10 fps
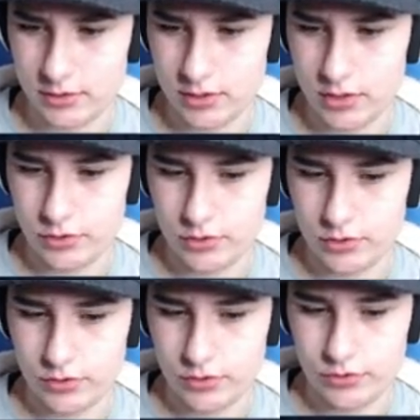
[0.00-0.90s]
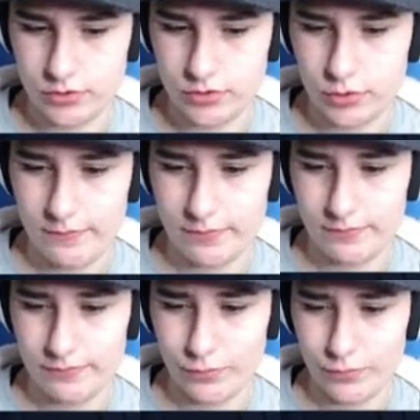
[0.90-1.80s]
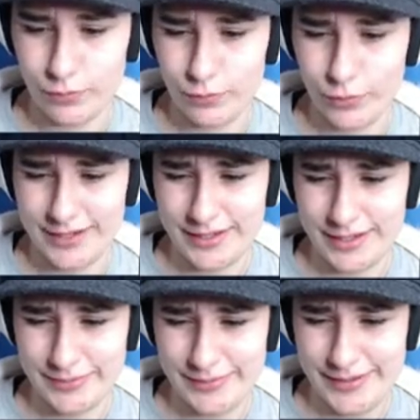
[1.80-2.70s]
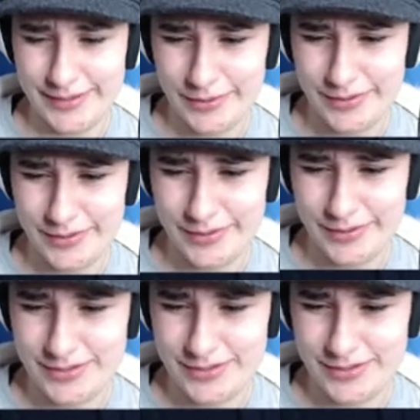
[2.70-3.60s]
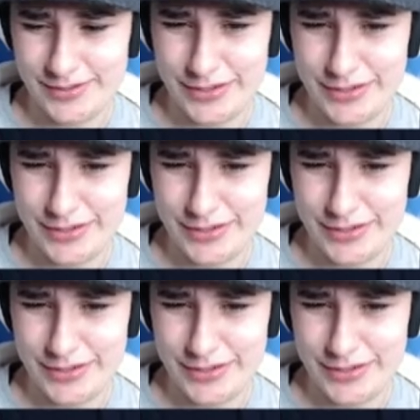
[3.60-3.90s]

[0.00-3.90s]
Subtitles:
You have work in a couple of hours and you're not doing your homework?